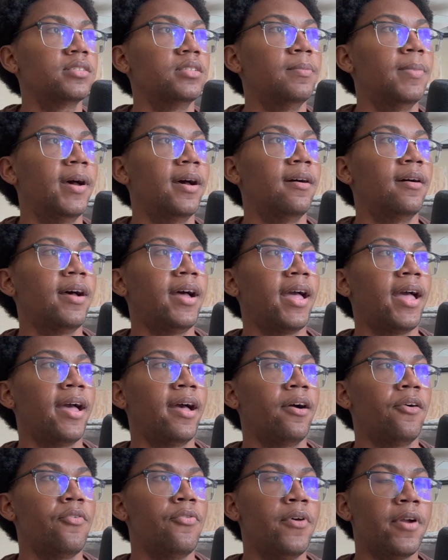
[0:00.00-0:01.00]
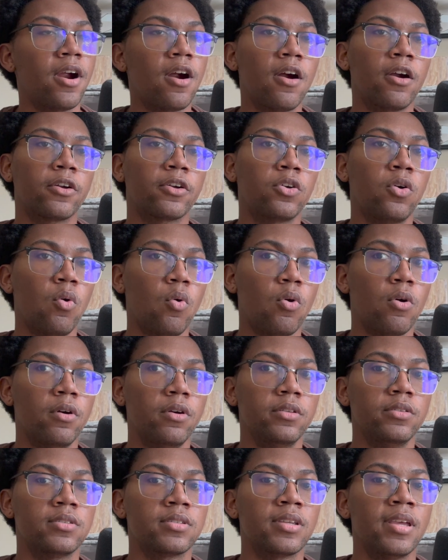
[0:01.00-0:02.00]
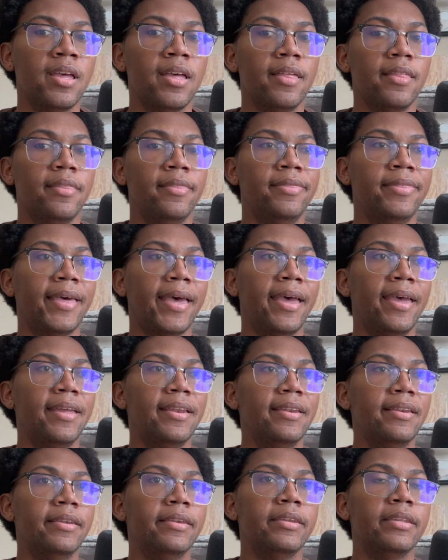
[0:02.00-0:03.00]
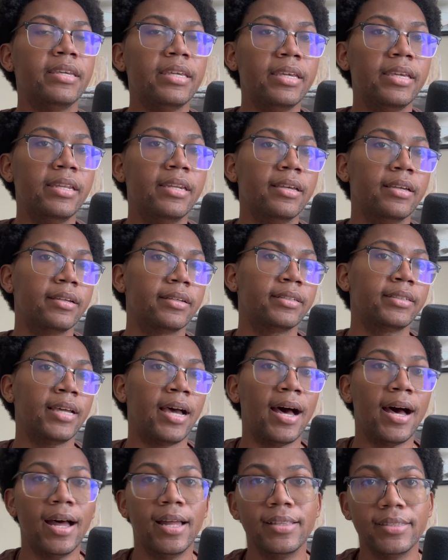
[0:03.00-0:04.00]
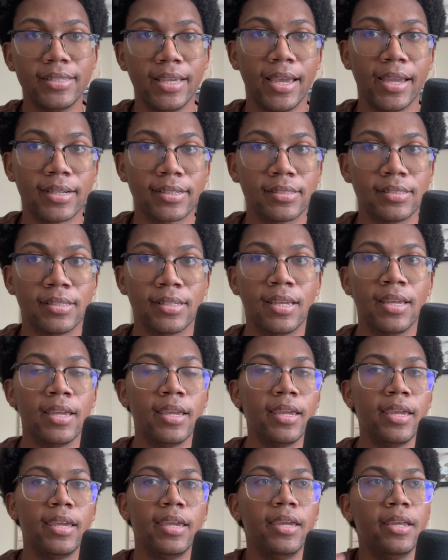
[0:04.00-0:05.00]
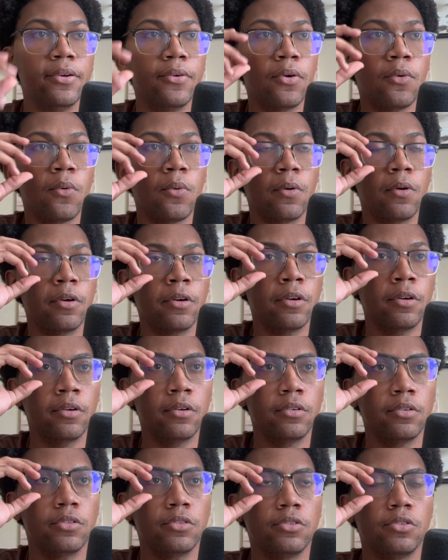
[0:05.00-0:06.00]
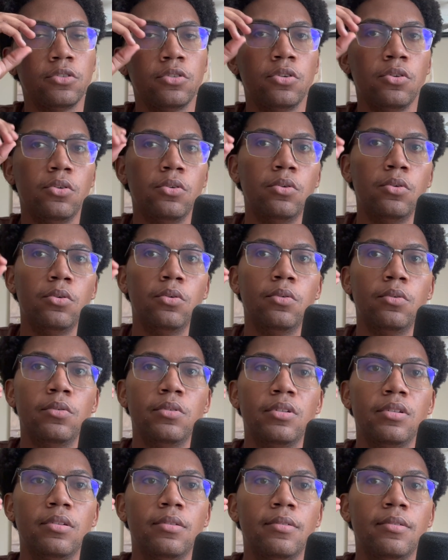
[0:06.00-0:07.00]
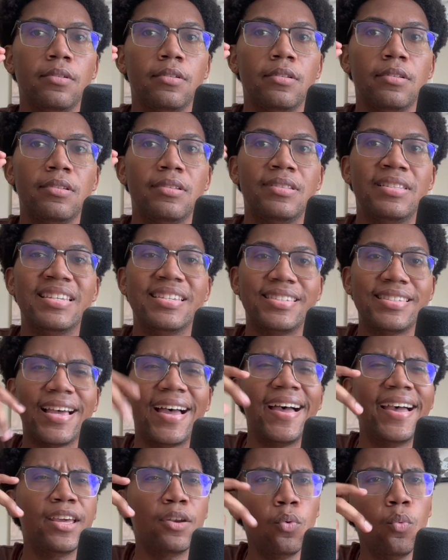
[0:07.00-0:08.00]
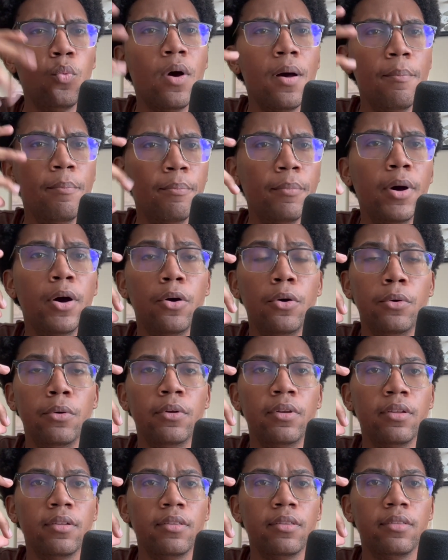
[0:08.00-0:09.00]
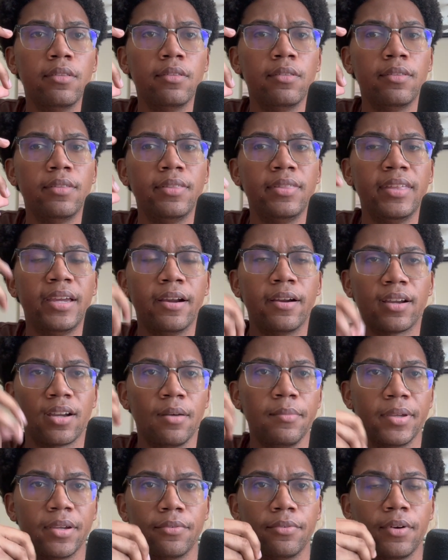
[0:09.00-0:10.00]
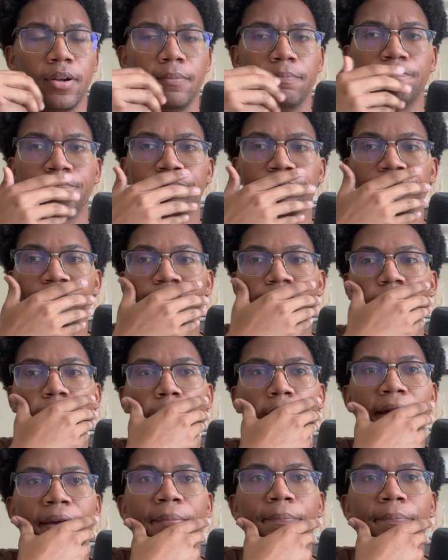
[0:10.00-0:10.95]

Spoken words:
about how there are chords that need context in order to decide what mode they're coming from. right?